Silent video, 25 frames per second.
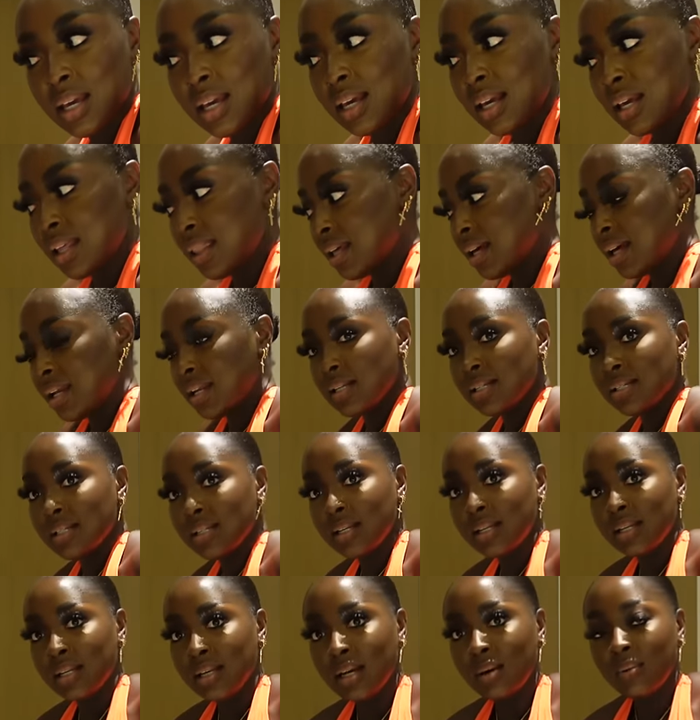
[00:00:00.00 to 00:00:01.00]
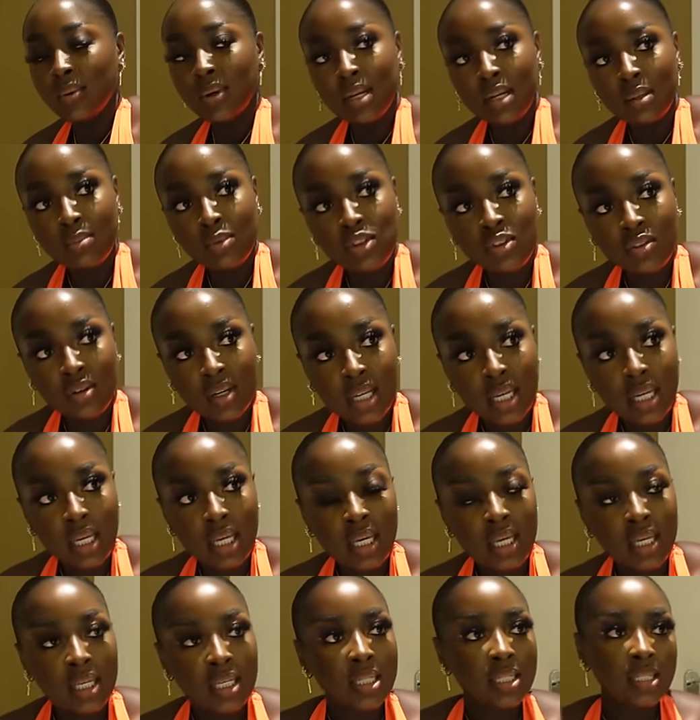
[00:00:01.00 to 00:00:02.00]
and that is not what I'm trying
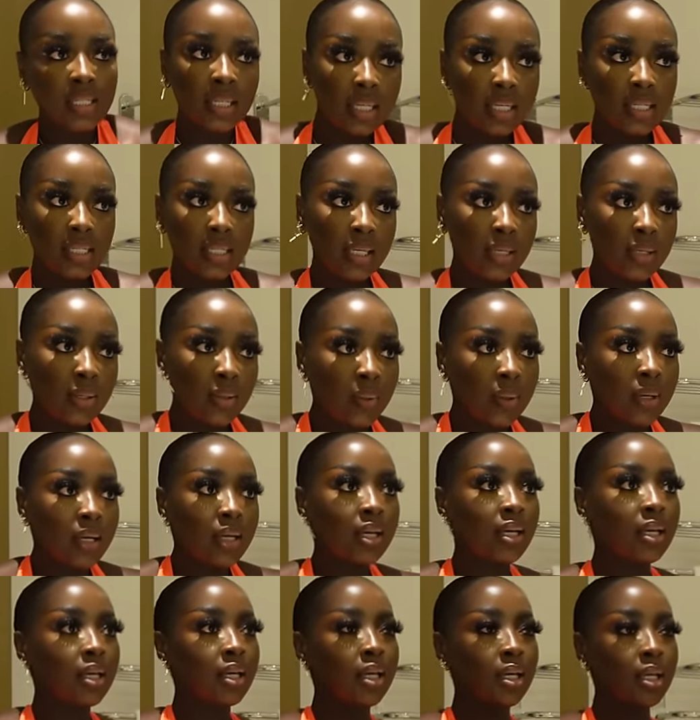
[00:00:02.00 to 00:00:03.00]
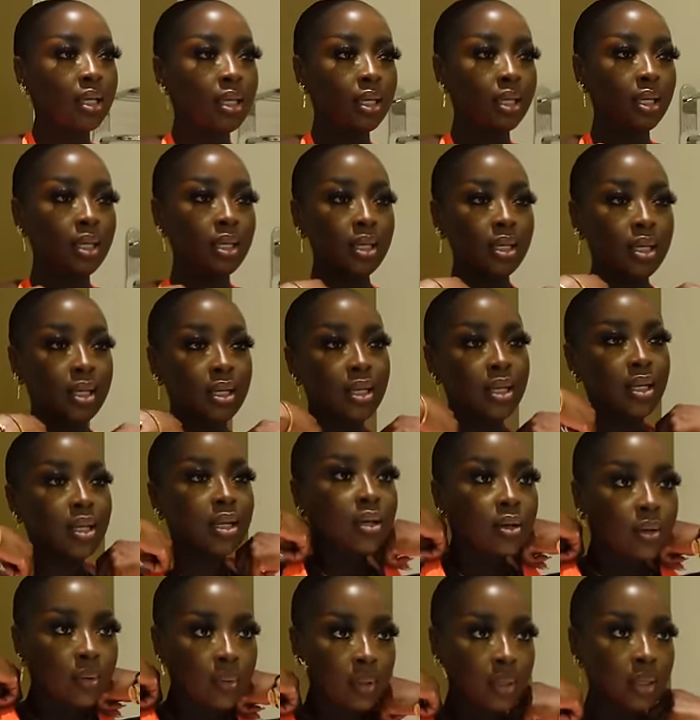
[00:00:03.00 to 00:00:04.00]
to do. You know
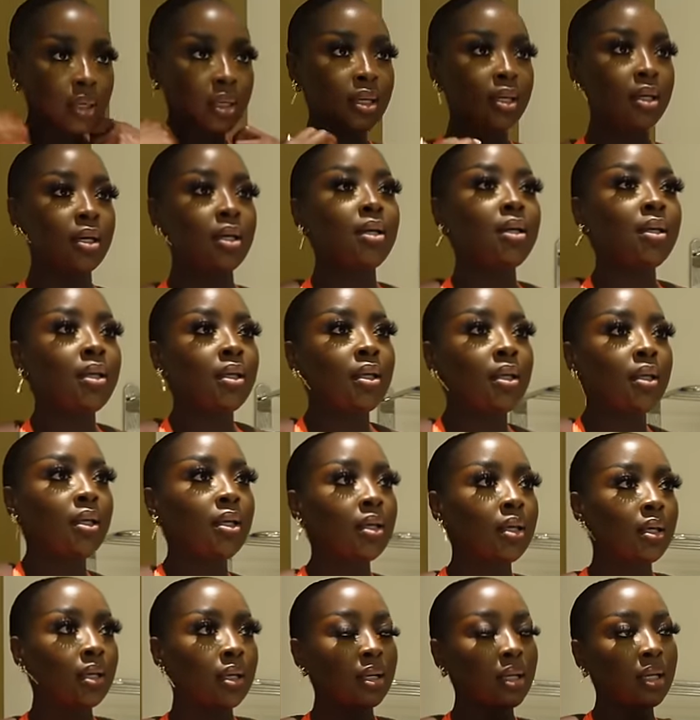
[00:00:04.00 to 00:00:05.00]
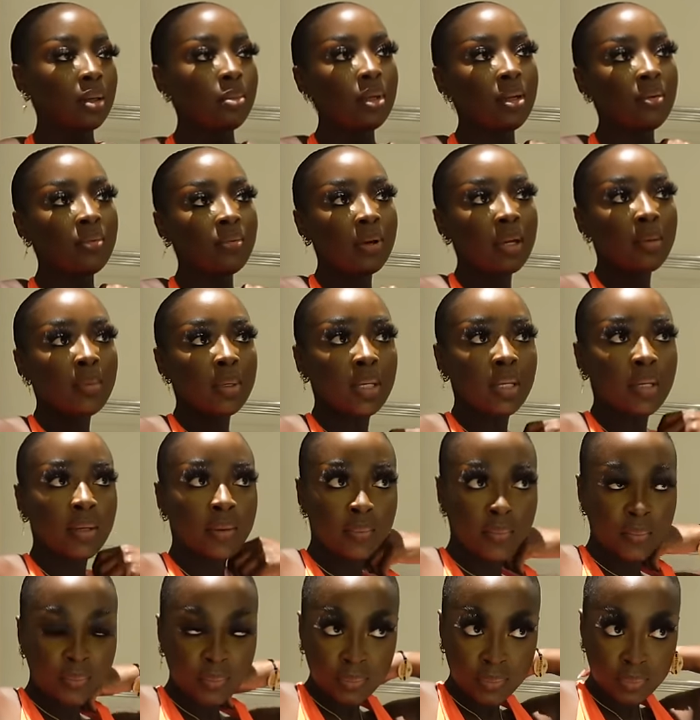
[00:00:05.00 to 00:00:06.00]
that? Not me running.
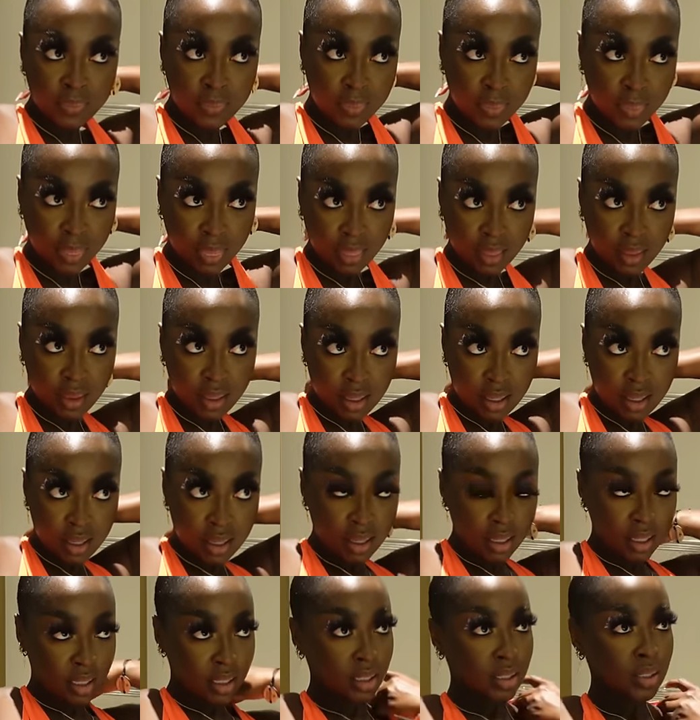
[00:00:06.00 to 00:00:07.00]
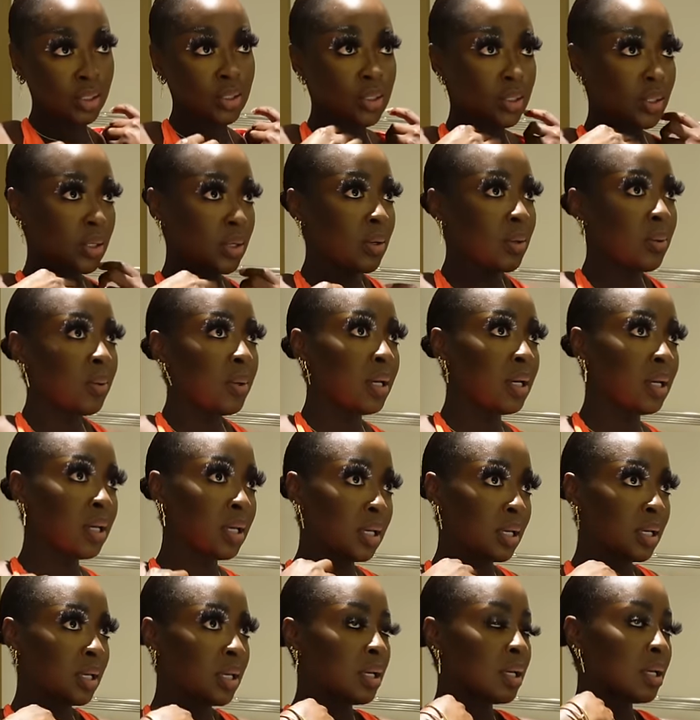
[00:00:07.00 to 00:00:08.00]
So
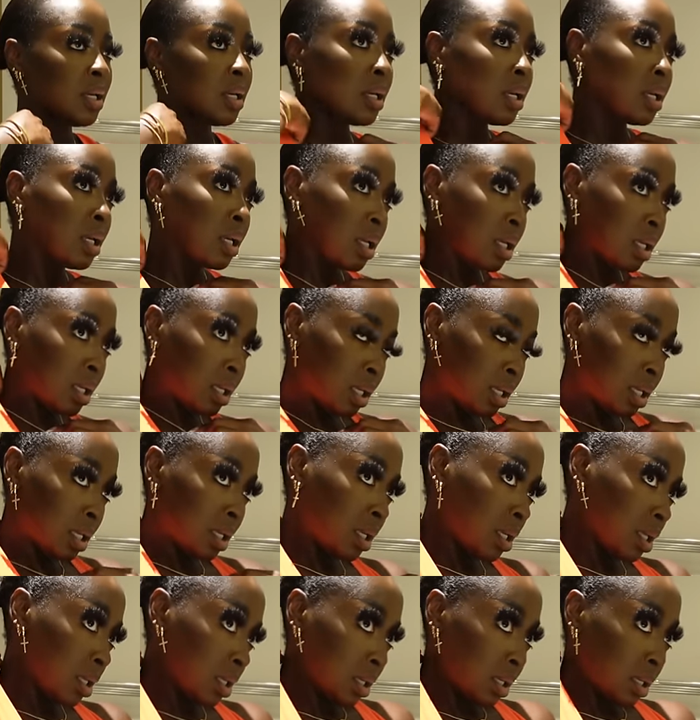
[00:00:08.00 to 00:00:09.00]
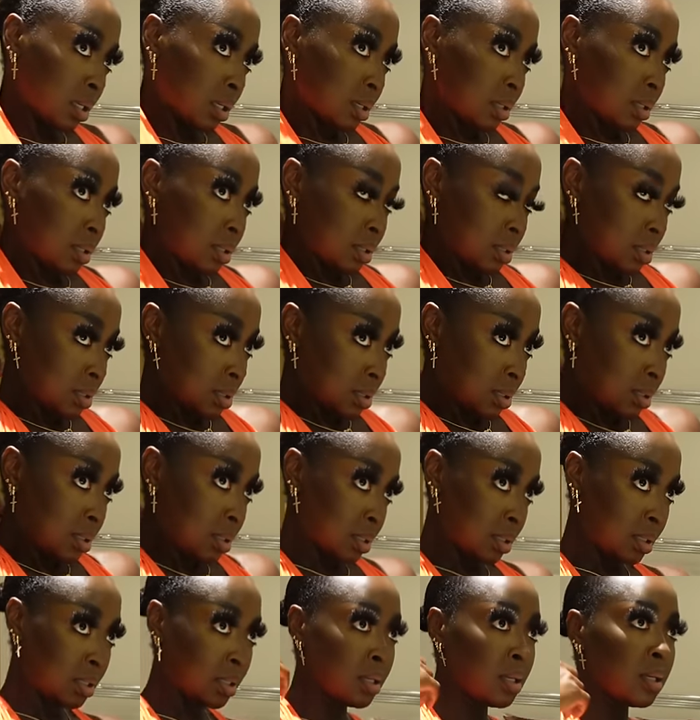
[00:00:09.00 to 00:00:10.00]
yeah,
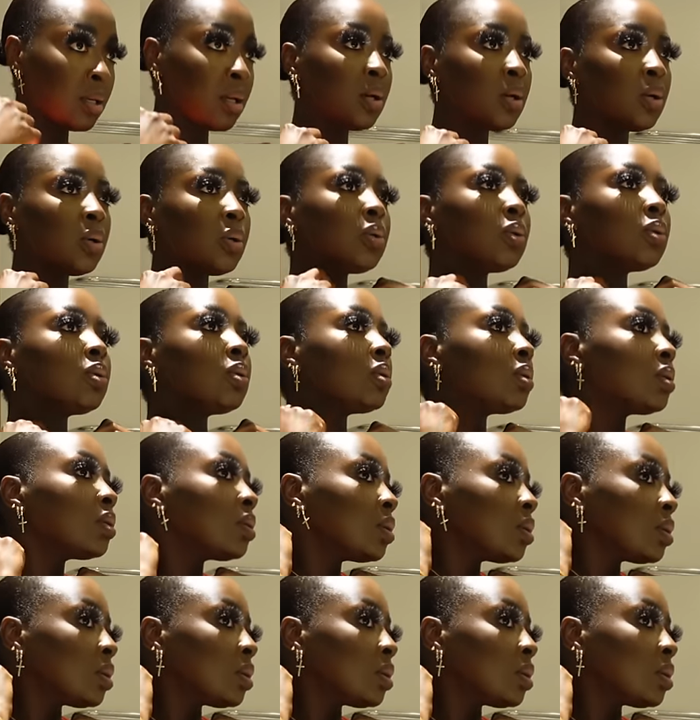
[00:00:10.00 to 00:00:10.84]
ooh,